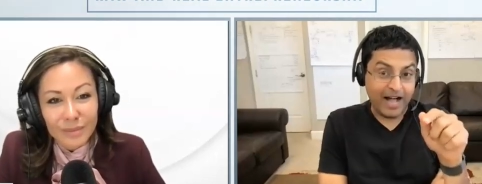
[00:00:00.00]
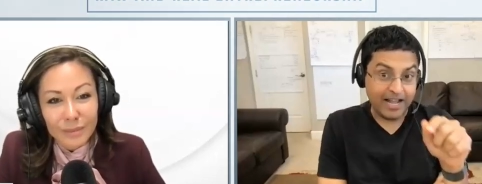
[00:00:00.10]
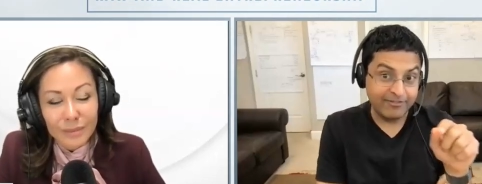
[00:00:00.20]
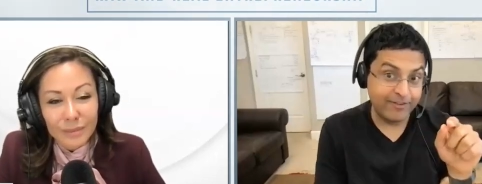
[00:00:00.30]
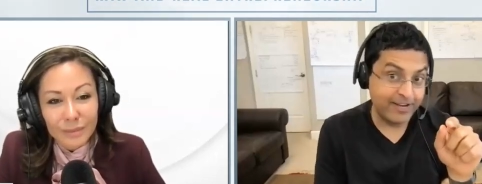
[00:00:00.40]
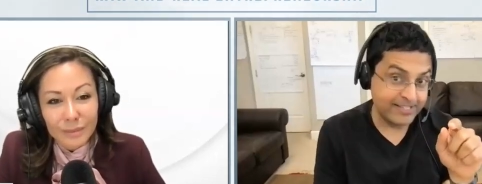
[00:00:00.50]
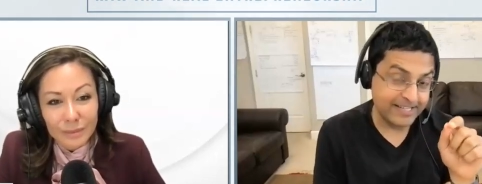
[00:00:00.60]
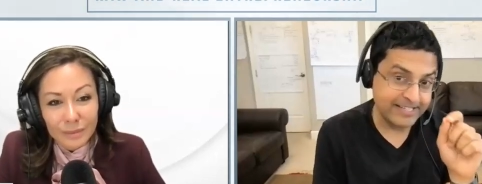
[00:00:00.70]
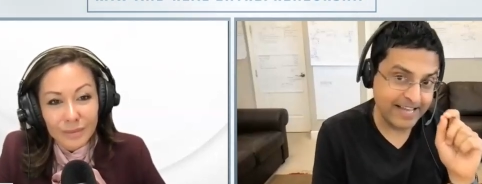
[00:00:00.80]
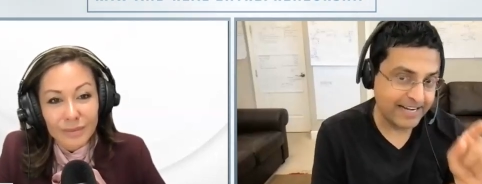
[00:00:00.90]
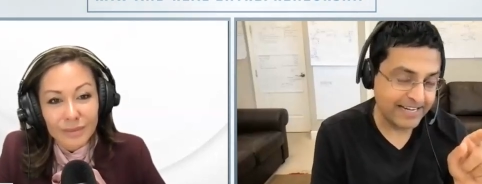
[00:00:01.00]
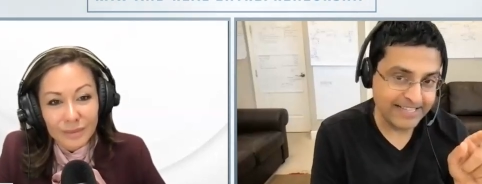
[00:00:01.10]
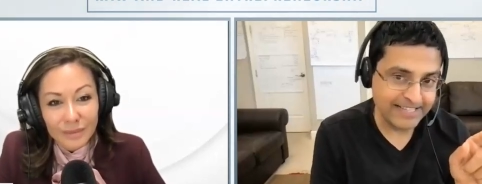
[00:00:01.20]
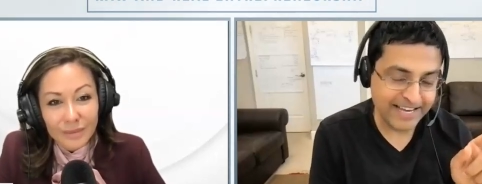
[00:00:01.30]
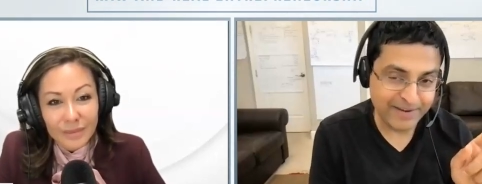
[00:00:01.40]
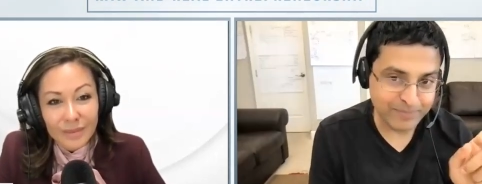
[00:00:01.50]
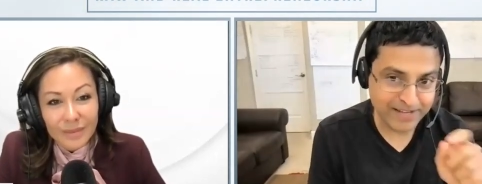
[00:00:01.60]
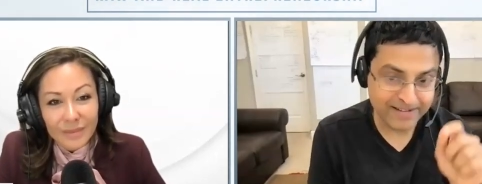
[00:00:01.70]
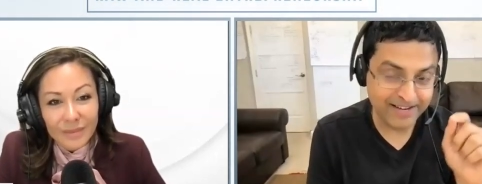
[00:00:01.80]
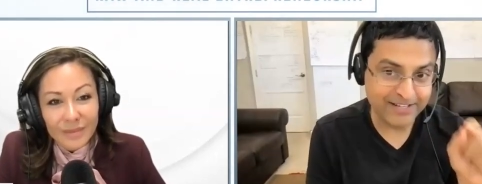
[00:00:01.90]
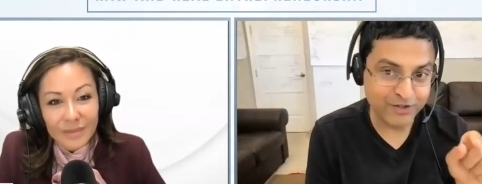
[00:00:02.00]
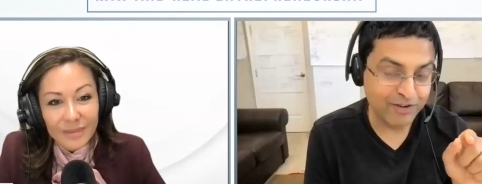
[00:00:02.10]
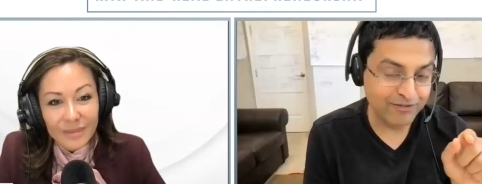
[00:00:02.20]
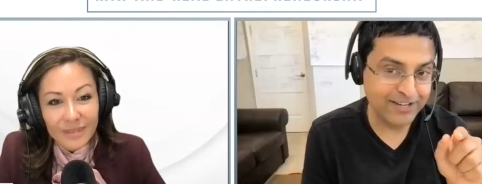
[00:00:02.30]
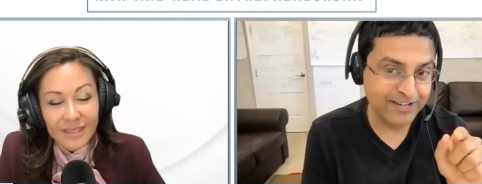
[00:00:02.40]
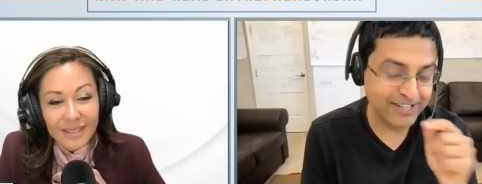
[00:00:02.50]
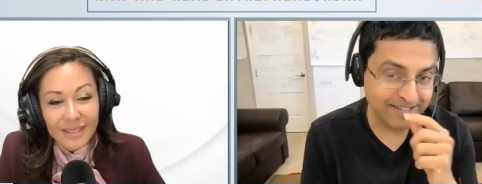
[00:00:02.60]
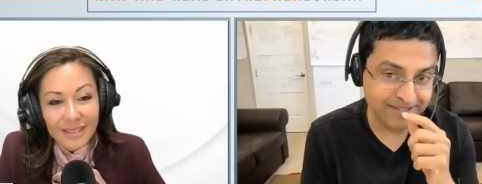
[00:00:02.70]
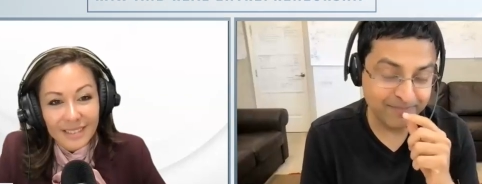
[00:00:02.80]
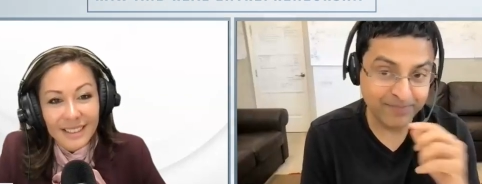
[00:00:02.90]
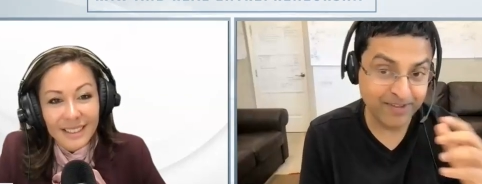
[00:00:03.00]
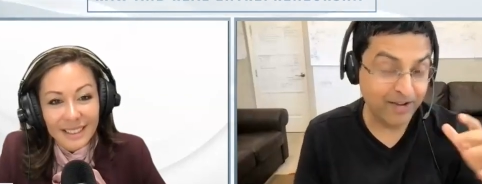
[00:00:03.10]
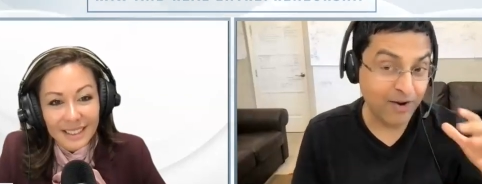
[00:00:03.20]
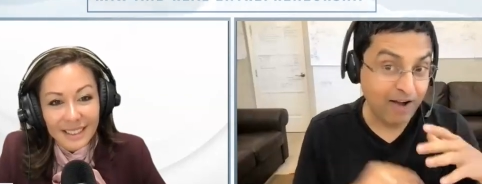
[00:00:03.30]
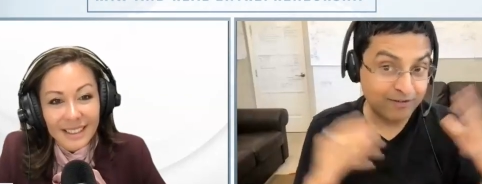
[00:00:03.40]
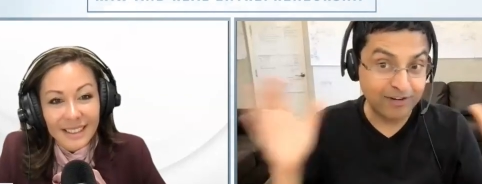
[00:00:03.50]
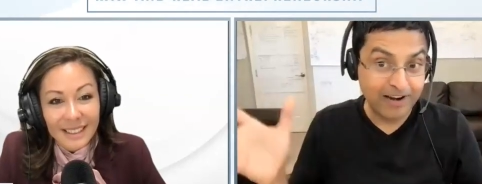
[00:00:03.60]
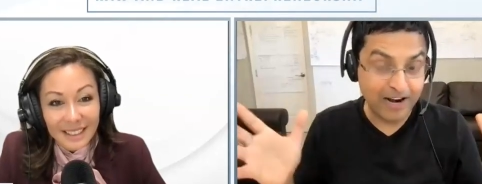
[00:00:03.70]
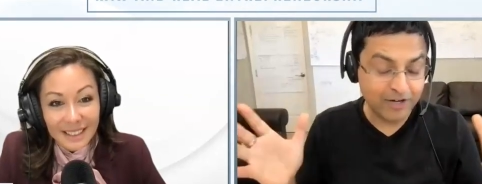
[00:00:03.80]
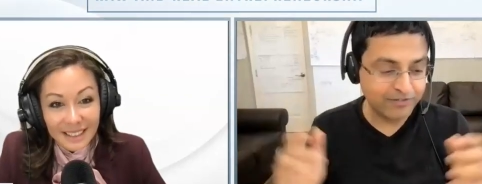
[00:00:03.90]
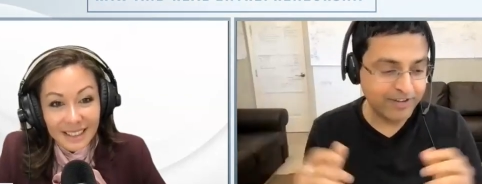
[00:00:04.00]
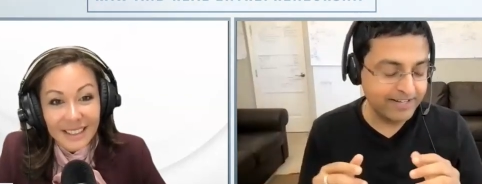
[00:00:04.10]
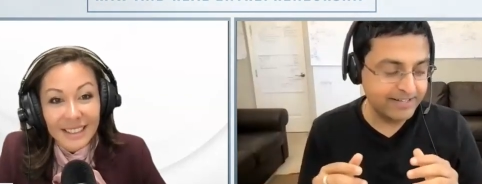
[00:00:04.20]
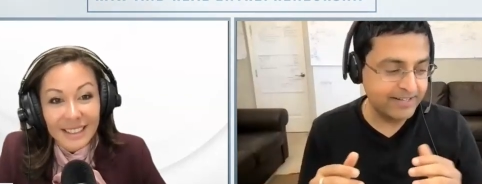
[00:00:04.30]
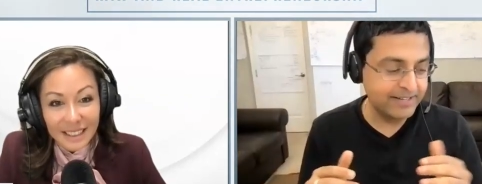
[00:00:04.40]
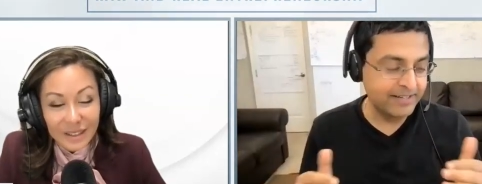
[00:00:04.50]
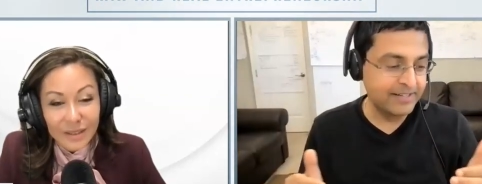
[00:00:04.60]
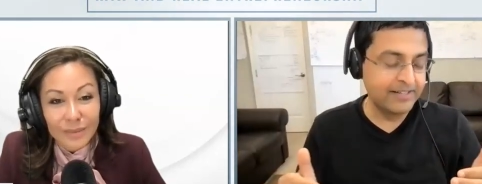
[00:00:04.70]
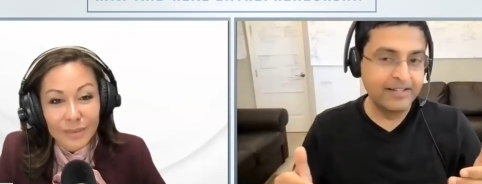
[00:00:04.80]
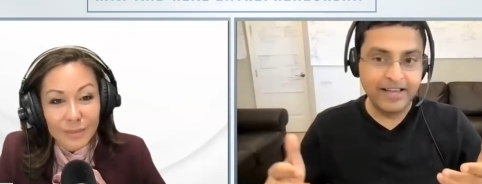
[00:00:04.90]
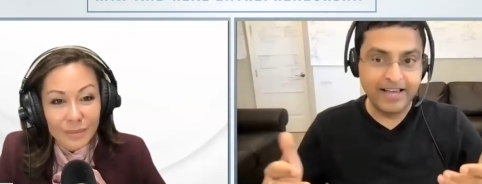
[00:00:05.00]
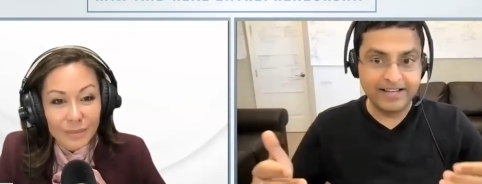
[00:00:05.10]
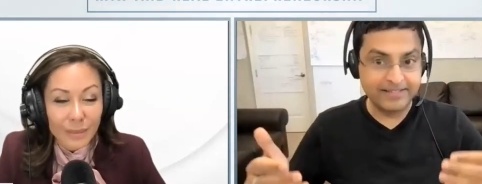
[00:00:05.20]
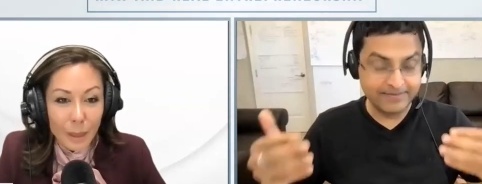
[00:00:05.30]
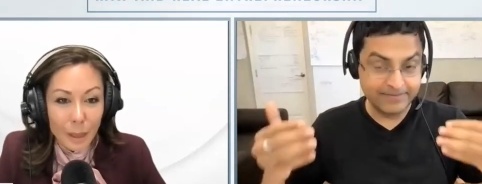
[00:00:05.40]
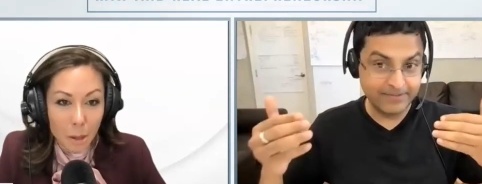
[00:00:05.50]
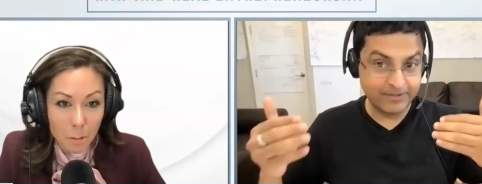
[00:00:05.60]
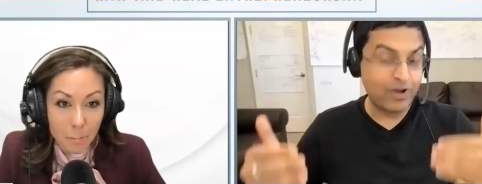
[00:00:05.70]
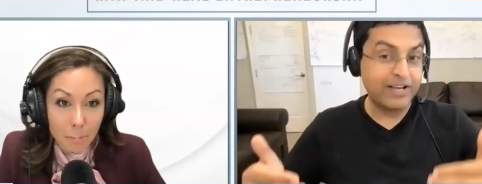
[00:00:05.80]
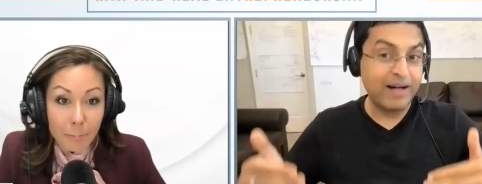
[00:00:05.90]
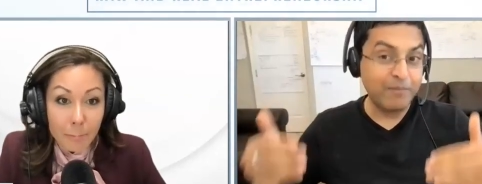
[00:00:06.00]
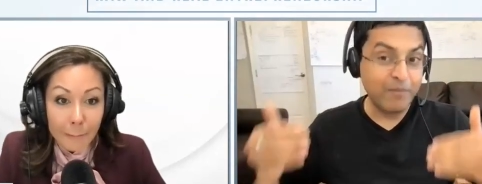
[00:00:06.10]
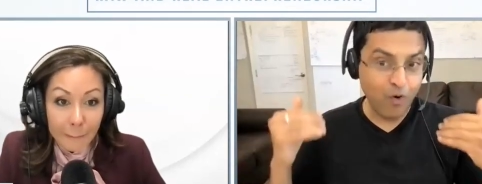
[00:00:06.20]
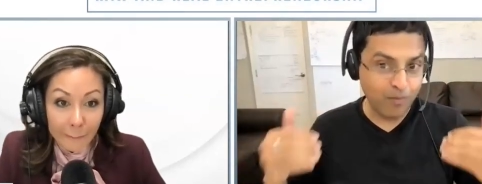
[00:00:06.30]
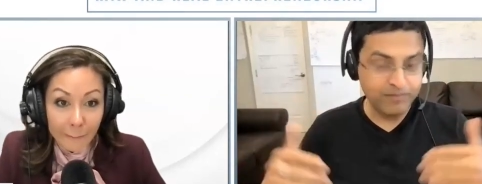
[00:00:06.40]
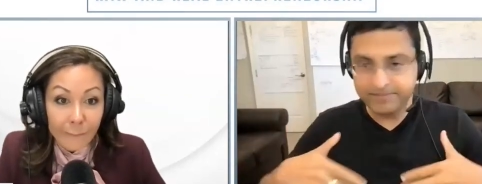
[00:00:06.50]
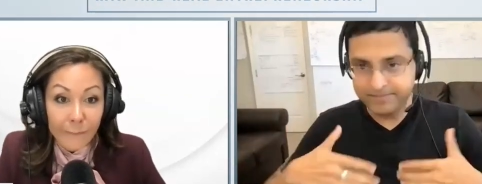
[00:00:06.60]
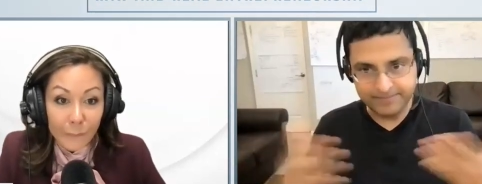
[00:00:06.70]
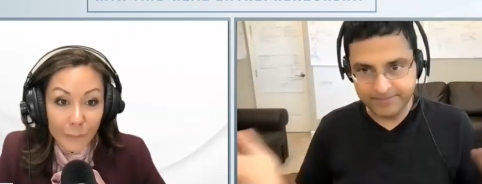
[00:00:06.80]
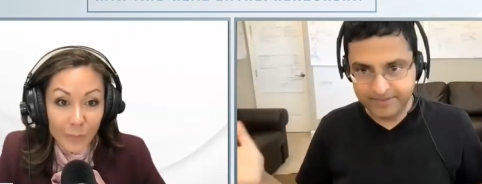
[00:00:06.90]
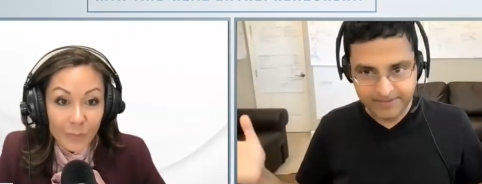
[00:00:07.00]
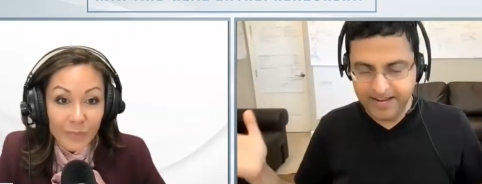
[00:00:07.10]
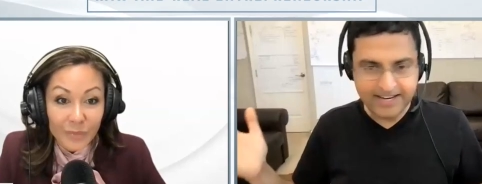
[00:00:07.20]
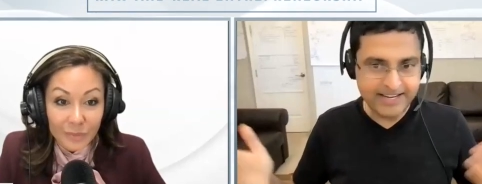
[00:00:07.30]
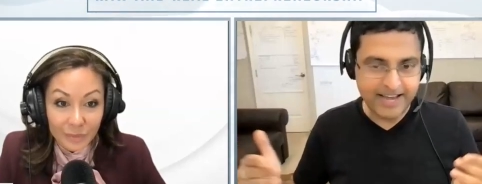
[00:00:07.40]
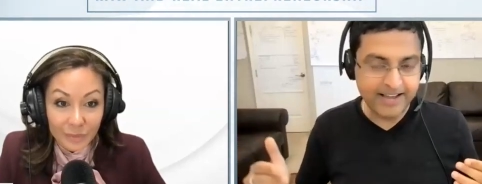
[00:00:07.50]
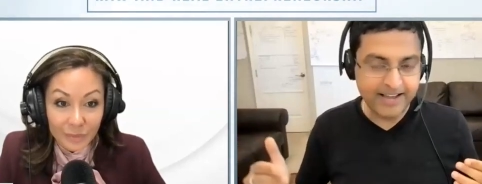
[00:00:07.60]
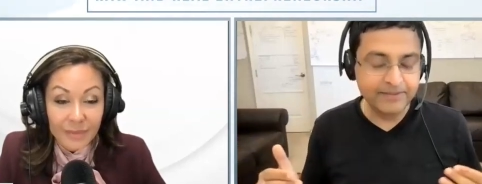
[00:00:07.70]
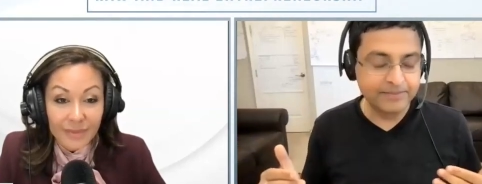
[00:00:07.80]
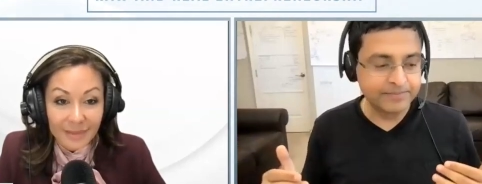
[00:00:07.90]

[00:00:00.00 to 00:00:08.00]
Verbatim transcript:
Speaker 1: I face exactly the same thing as you're facing, you know, after a large event. And so I come home any day,